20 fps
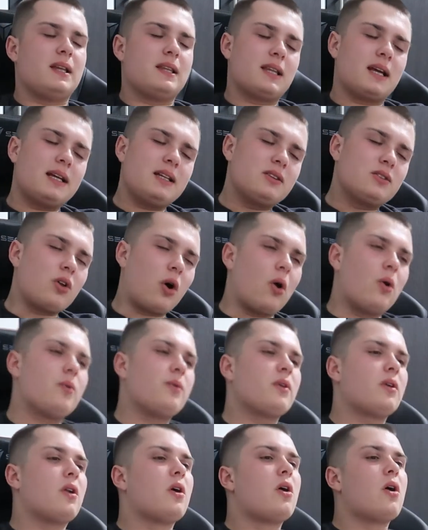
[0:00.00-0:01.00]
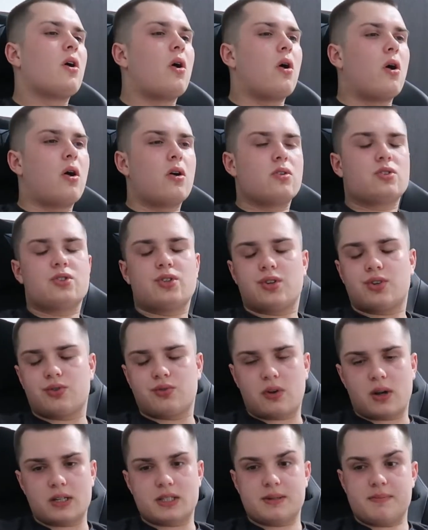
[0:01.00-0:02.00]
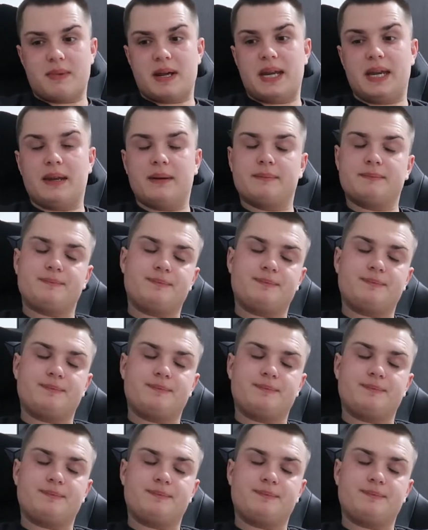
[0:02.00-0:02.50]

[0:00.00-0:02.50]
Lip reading: They don't. Trust me,